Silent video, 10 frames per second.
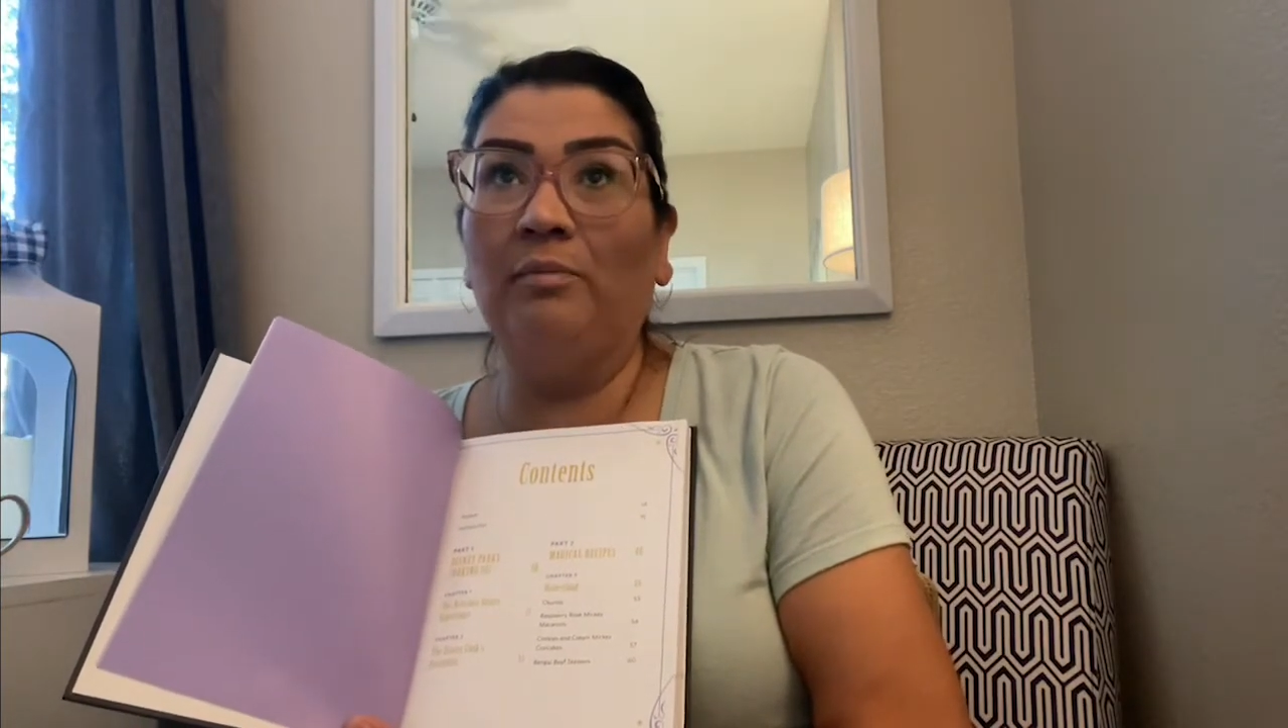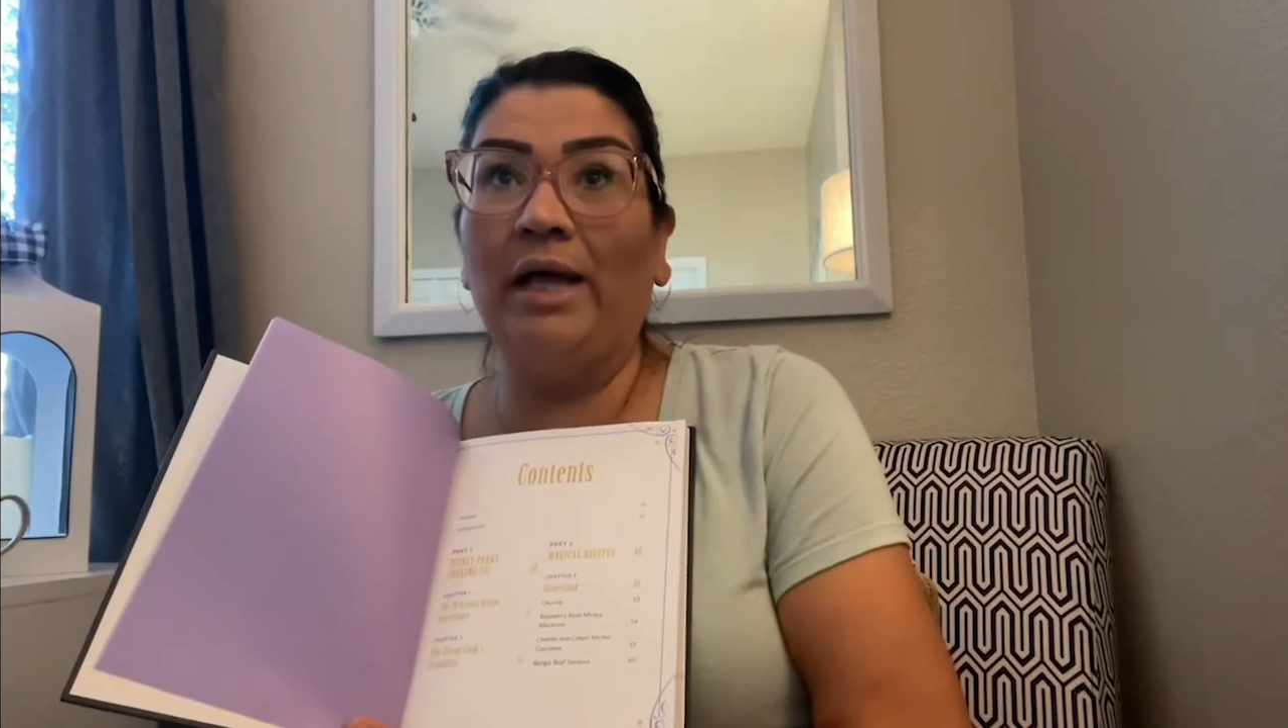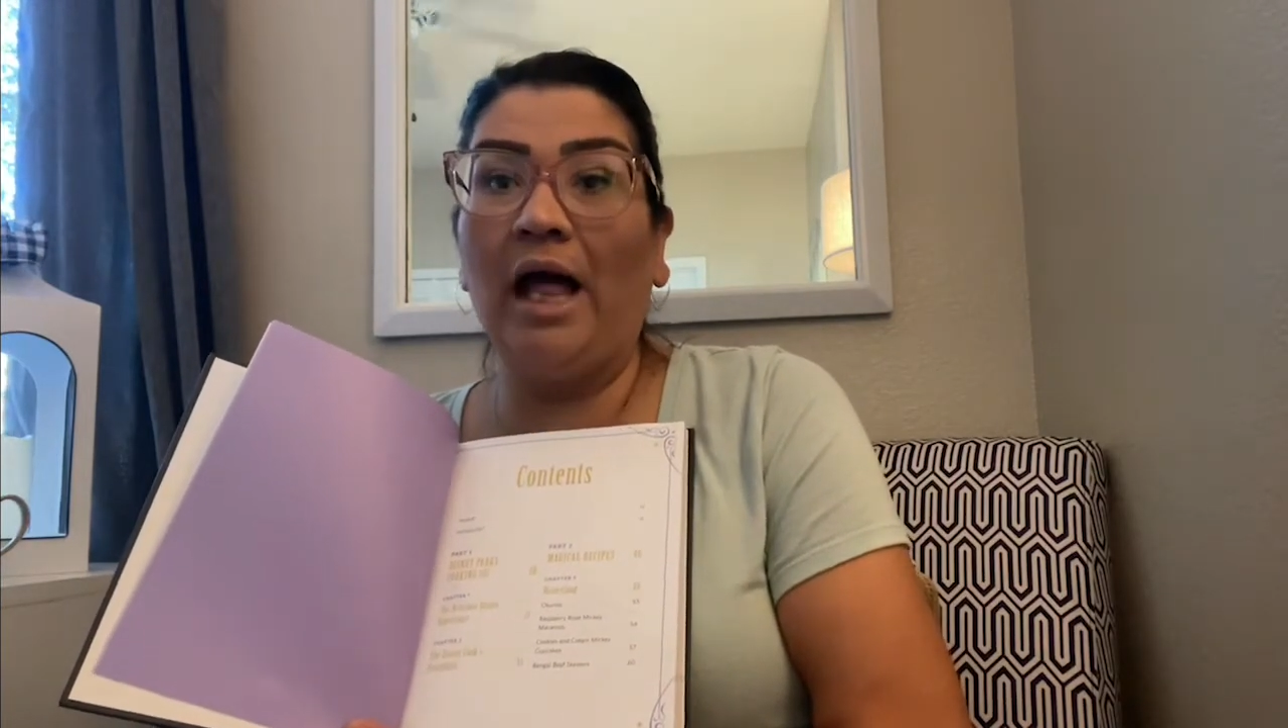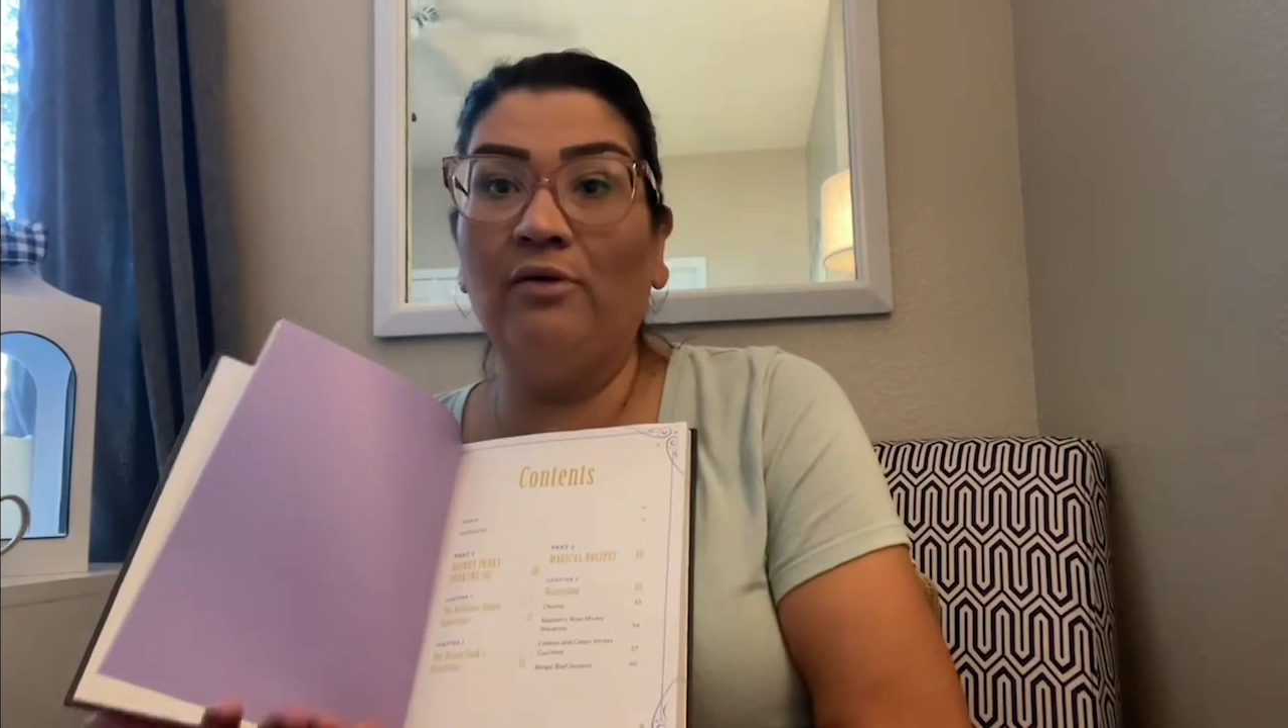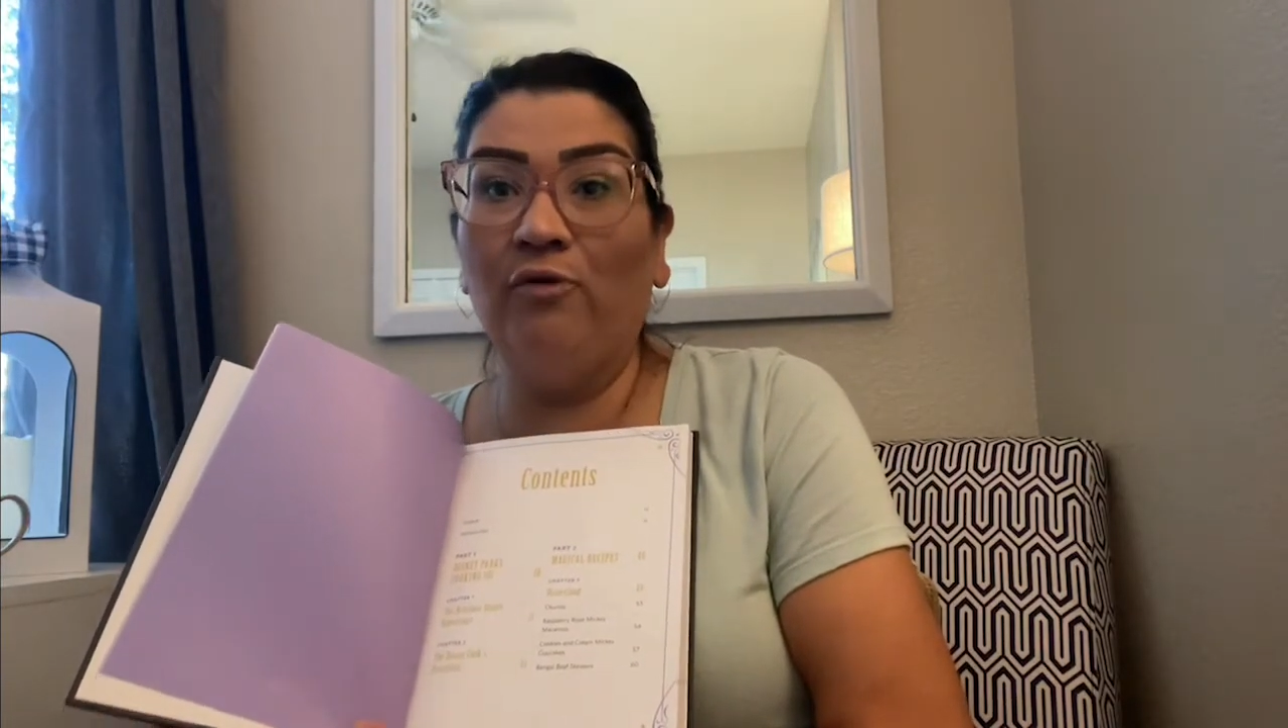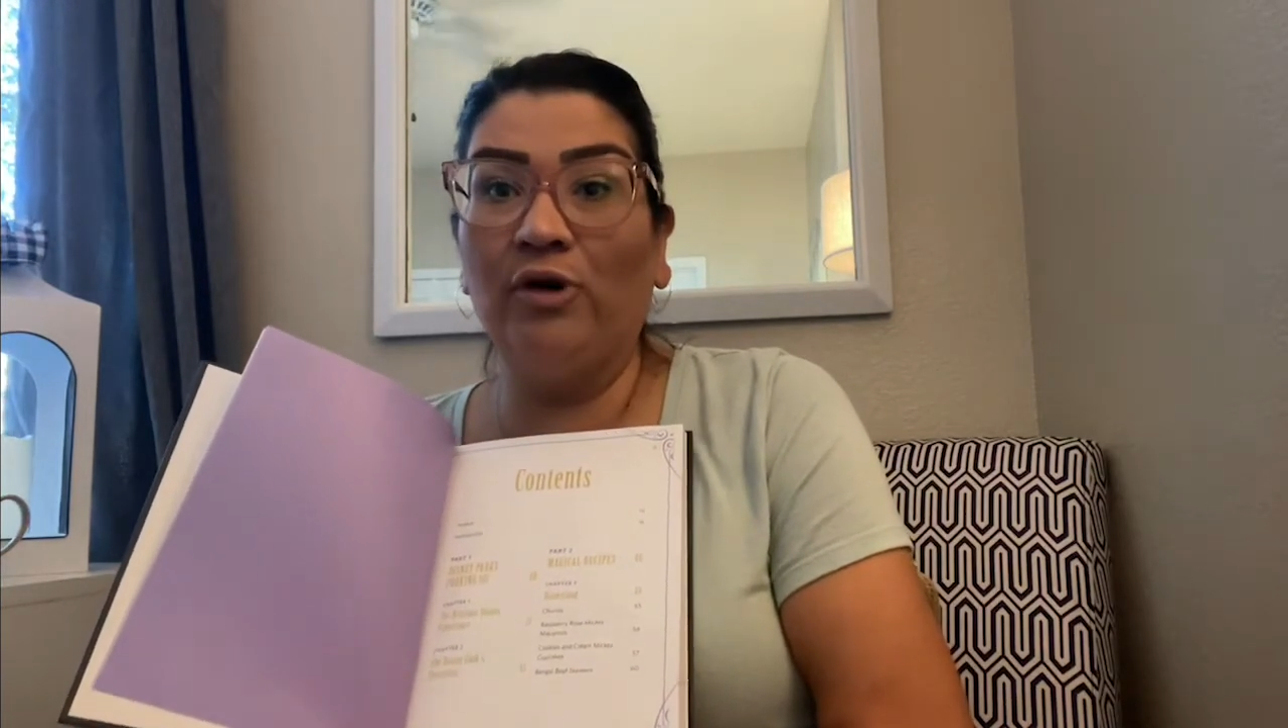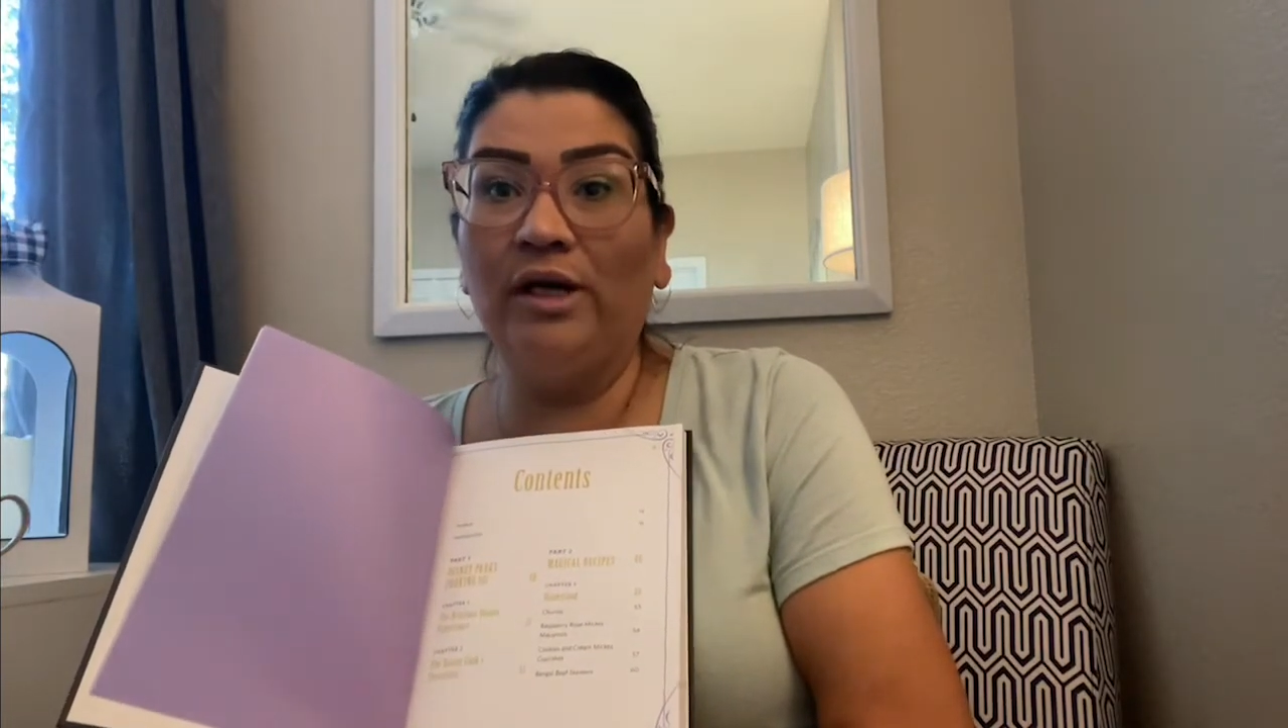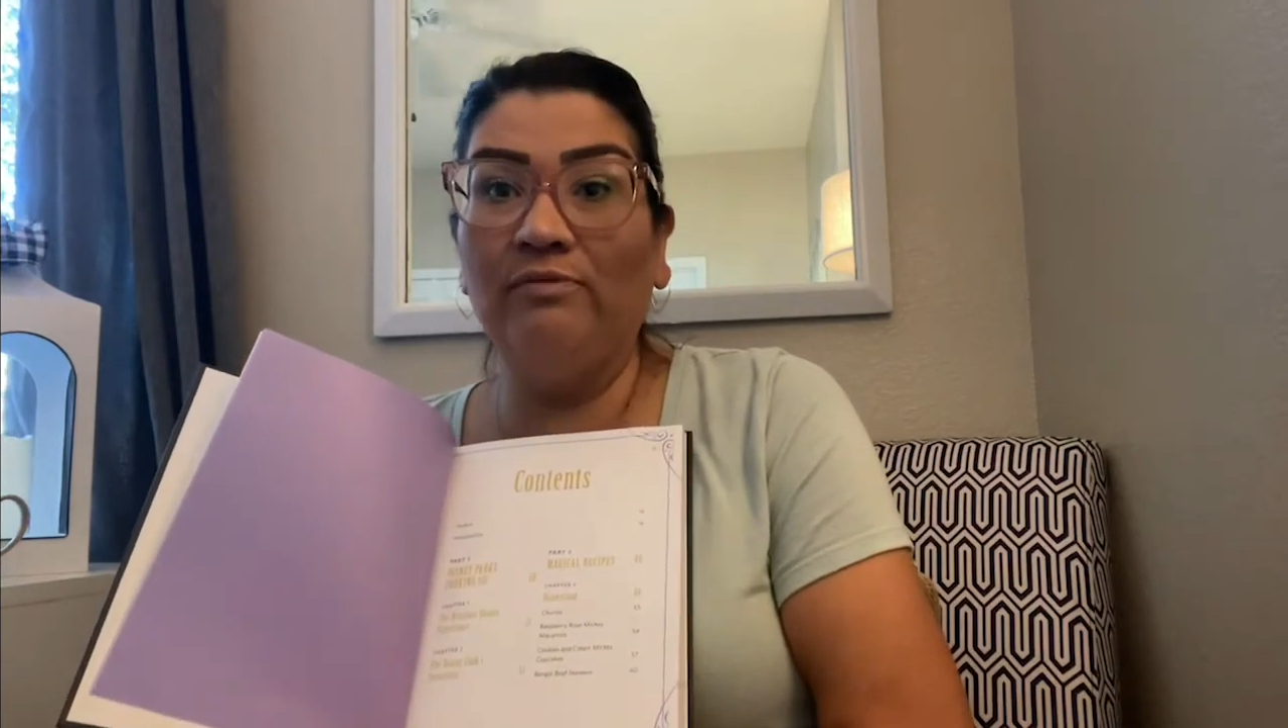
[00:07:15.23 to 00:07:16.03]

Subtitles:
California